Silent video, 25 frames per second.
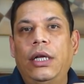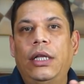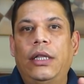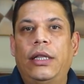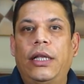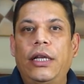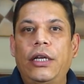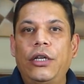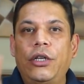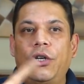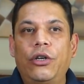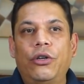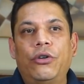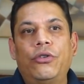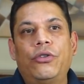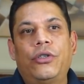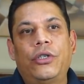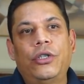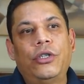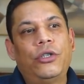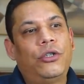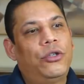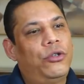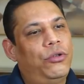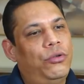then goes
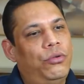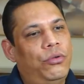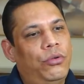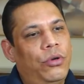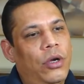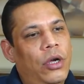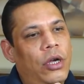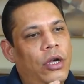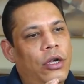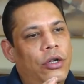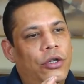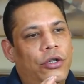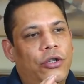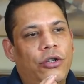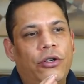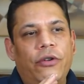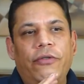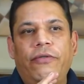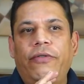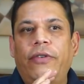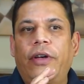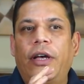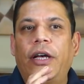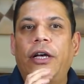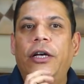into sort
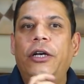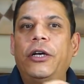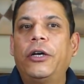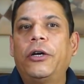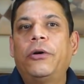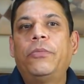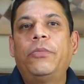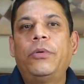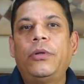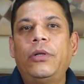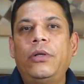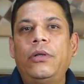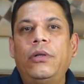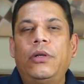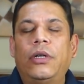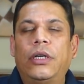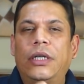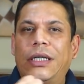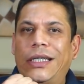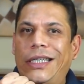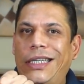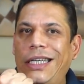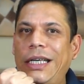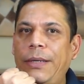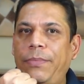of herbal
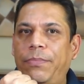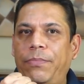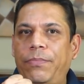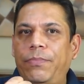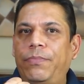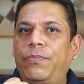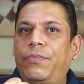deep.